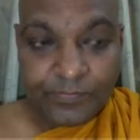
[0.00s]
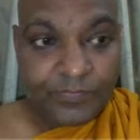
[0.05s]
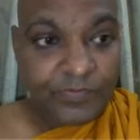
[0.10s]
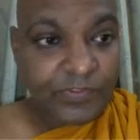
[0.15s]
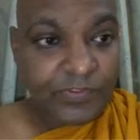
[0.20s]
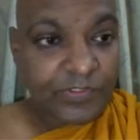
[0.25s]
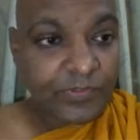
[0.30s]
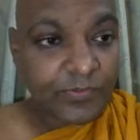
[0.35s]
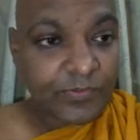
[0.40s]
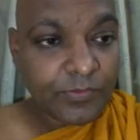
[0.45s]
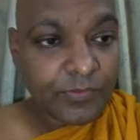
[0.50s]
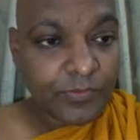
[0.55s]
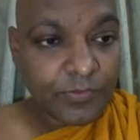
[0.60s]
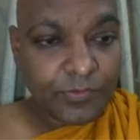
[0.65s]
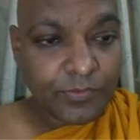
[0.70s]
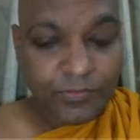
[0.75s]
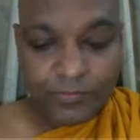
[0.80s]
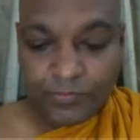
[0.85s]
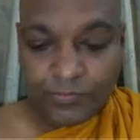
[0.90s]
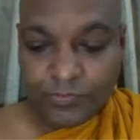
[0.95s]

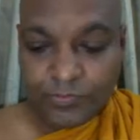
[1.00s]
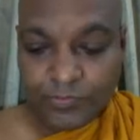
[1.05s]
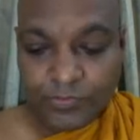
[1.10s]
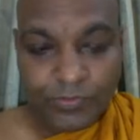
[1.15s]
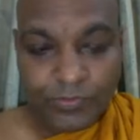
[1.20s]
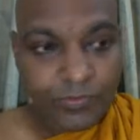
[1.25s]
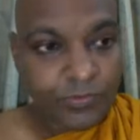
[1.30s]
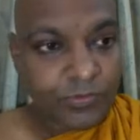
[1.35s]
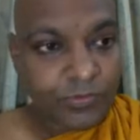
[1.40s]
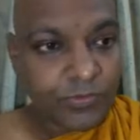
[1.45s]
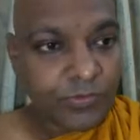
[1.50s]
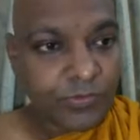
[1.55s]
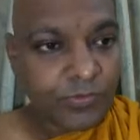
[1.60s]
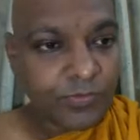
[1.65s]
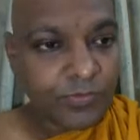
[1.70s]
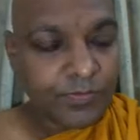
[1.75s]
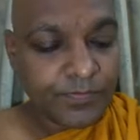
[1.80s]
0 to